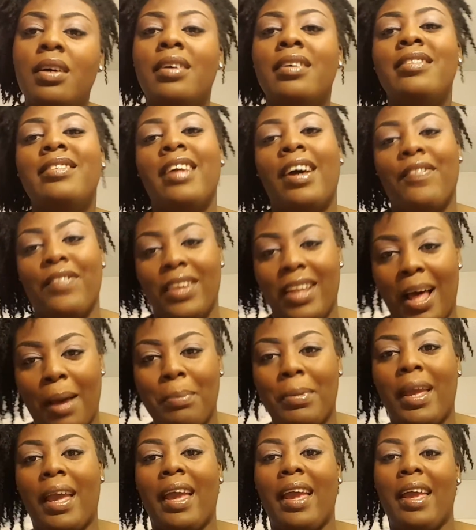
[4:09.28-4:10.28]
devil, I'm
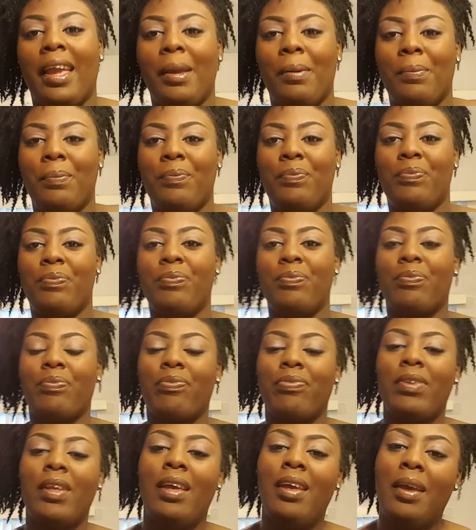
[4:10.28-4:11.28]
game.
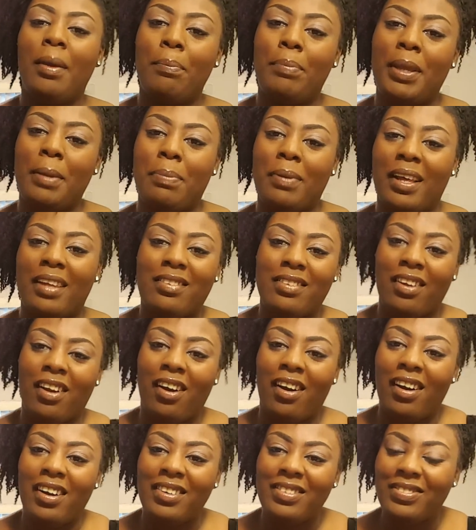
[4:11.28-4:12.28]
Be blessed,
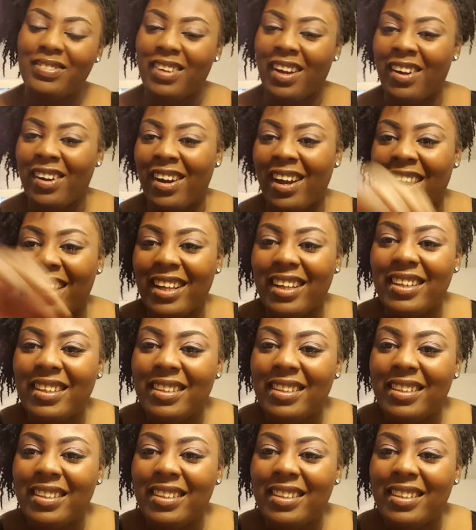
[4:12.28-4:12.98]
y'all. All right.